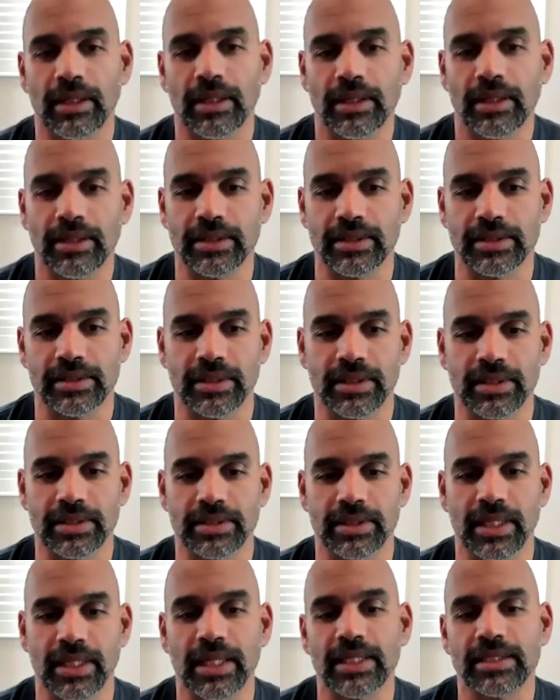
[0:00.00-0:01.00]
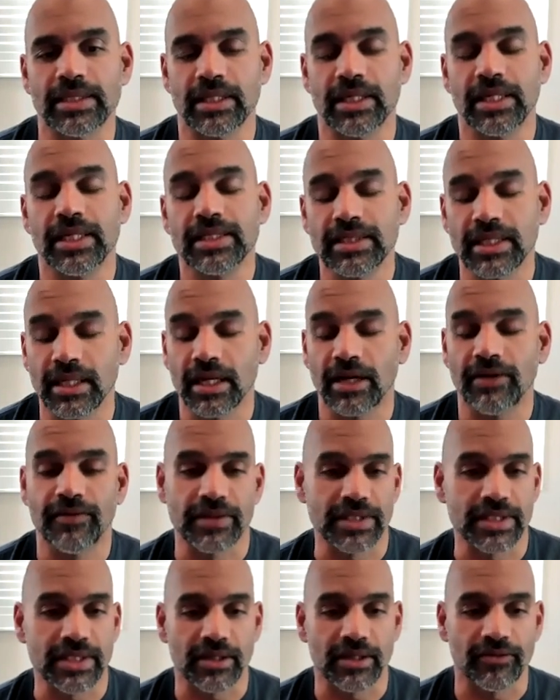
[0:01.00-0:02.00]
is is and is is in of
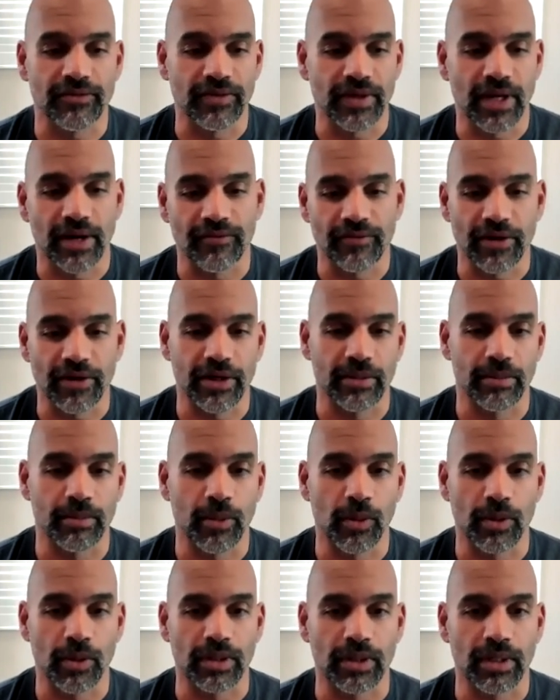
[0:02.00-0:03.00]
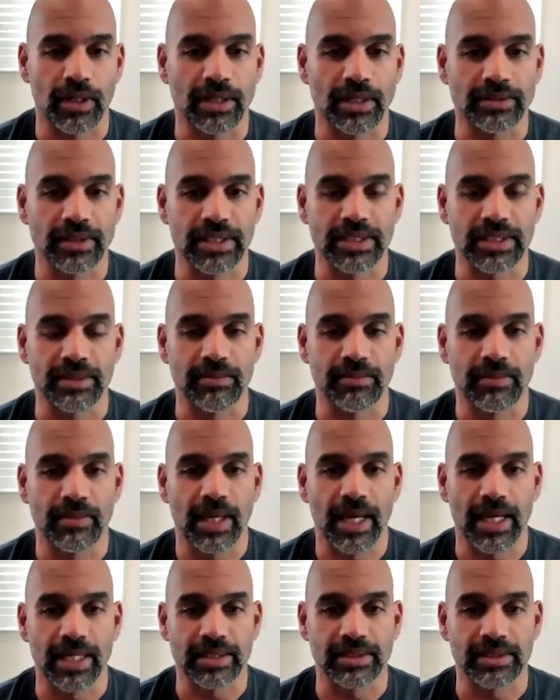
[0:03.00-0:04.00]
itself not very important unless it
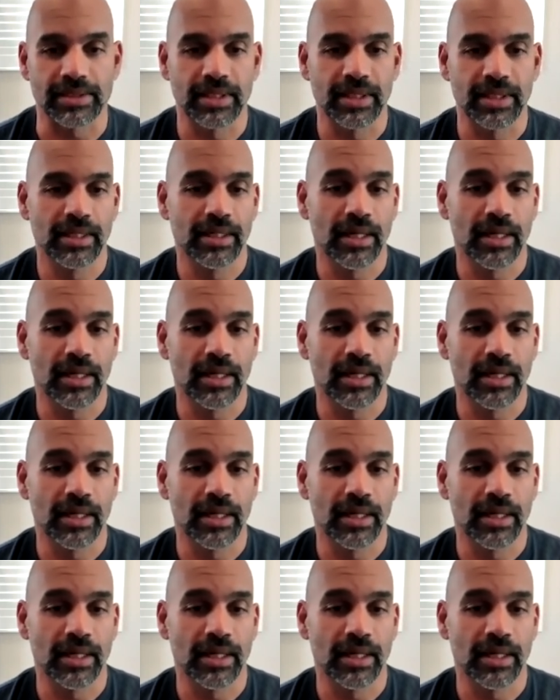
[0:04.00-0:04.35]
has